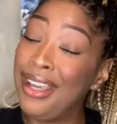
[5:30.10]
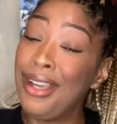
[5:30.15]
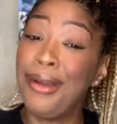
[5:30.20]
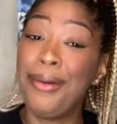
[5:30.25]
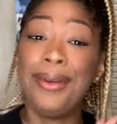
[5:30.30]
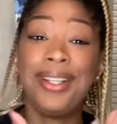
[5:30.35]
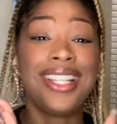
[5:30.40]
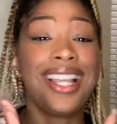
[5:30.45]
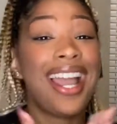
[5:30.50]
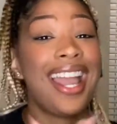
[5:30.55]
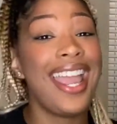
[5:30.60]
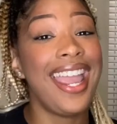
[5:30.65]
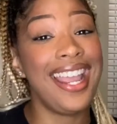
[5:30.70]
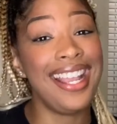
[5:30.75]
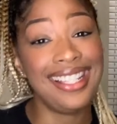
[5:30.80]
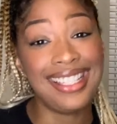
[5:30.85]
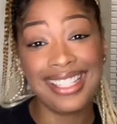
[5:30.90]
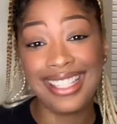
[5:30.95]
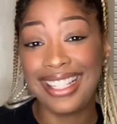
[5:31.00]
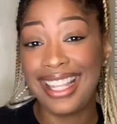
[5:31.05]
which I
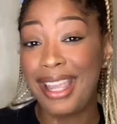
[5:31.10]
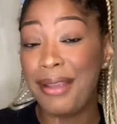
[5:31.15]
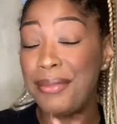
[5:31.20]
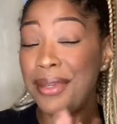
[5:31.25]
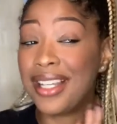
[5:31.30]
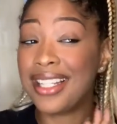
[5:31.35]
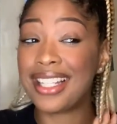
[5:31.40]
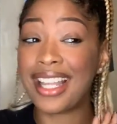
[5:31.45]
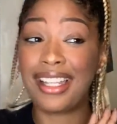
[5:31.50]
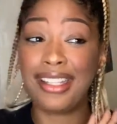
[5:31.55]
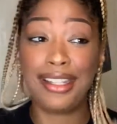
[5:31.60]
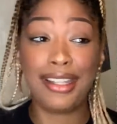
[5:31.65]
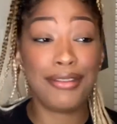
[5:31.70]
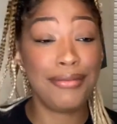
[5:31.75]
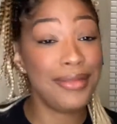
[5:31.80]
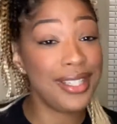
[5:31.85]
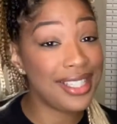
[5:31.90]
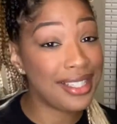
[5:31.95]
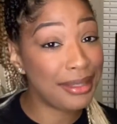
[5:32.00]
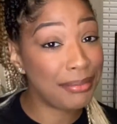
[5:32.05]
hate to say because I love
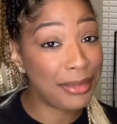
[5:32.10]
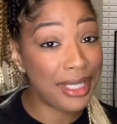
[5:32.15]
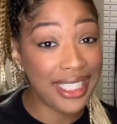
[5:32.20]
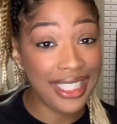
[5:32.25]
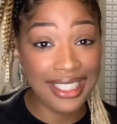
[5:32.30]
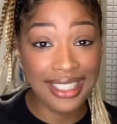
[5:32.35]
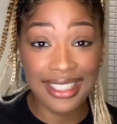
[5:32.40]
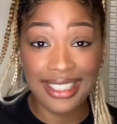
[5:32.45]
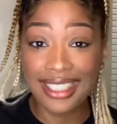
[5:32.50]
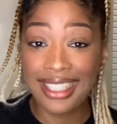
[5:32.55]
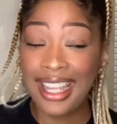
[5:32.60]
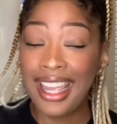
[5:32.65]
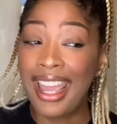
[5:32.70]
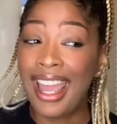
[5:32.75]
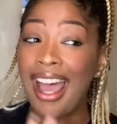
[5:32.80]
me some Lena.